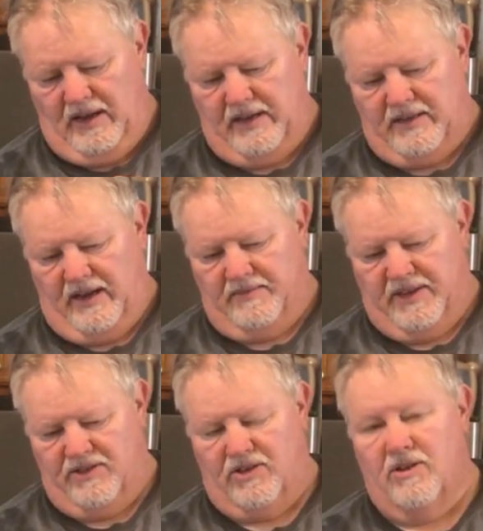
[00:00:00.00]
lot of times
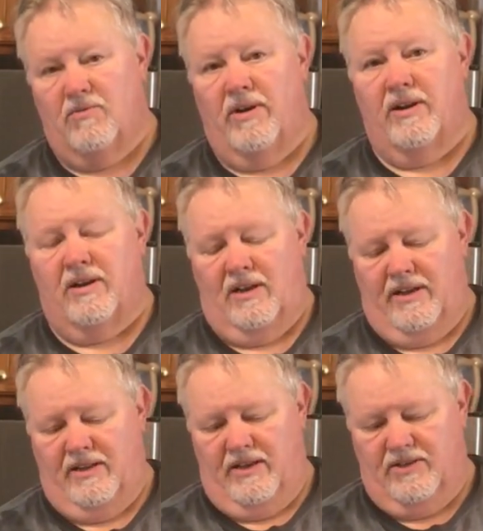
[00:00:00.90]
that's a good way to
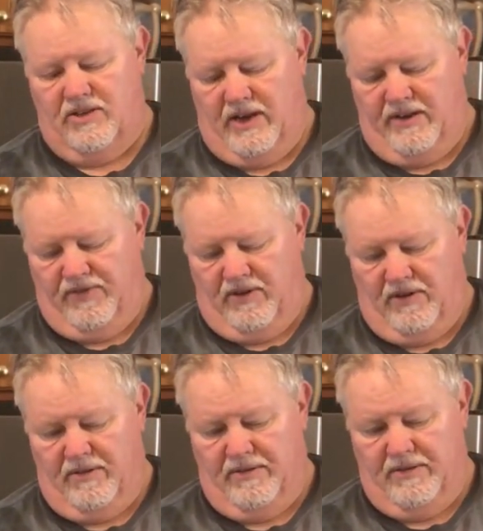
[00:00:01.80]
clean the inside of
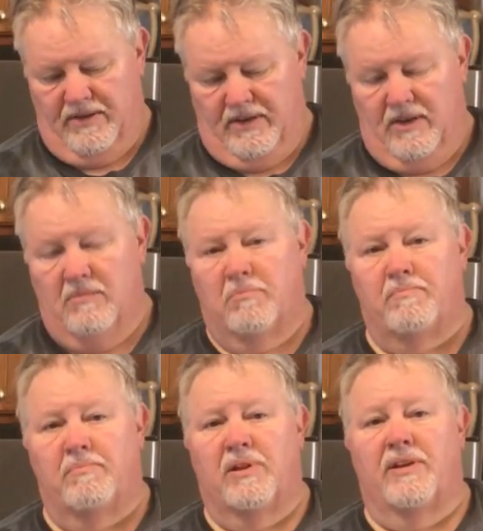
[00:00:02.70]
your
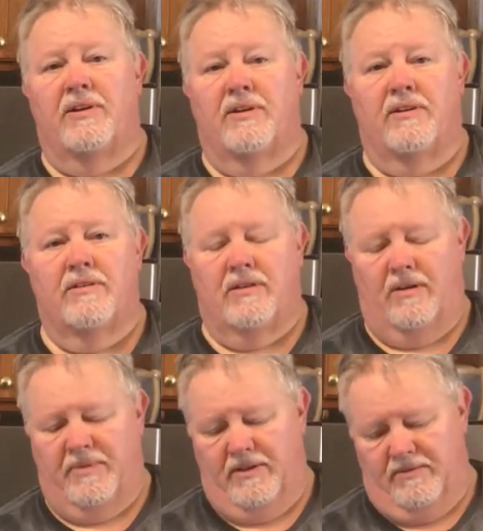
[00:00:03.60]
blender.
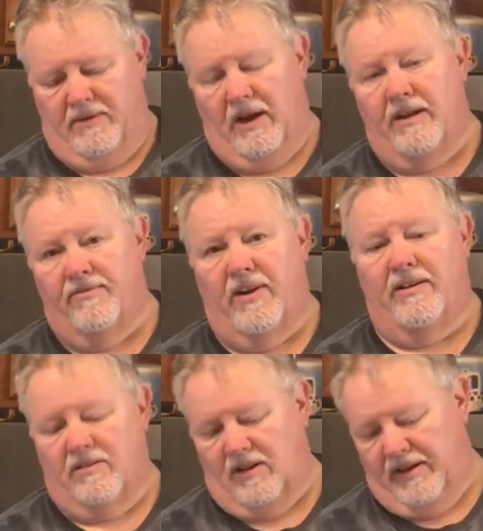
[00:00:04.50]
I mean, not a
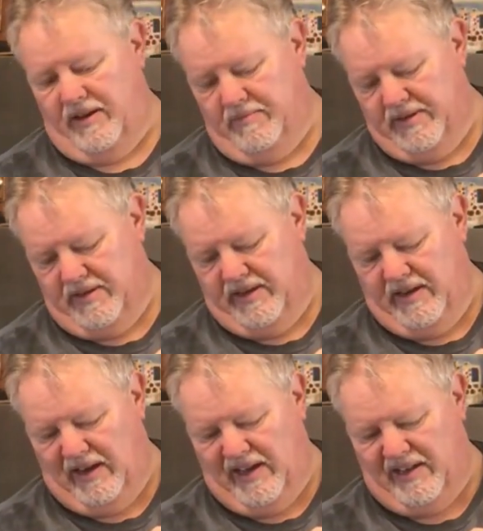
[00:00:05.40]
final clean, but to
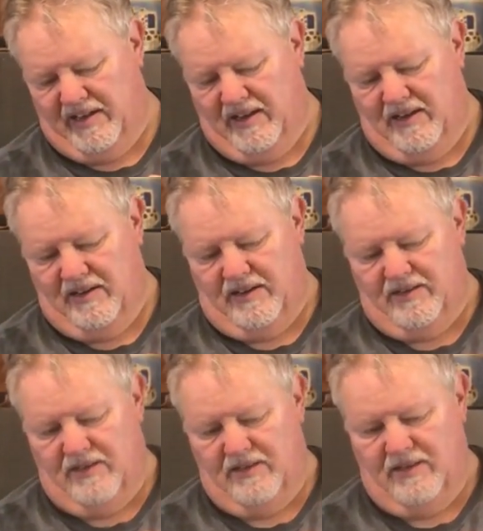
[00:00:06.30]
get a lot of the gunk
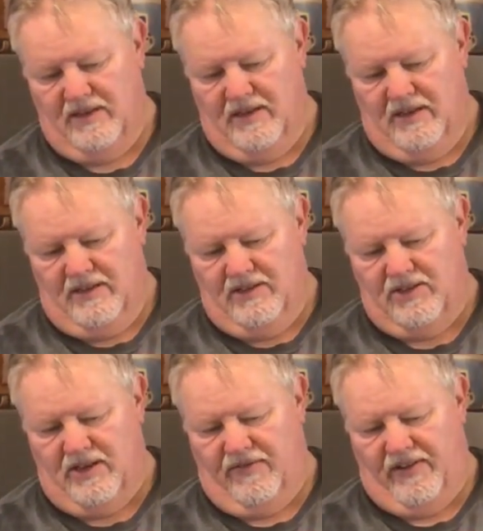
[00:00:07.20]

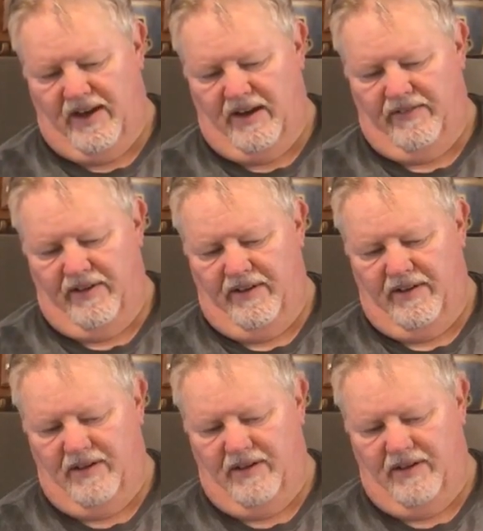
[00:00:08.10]
stuff out of it.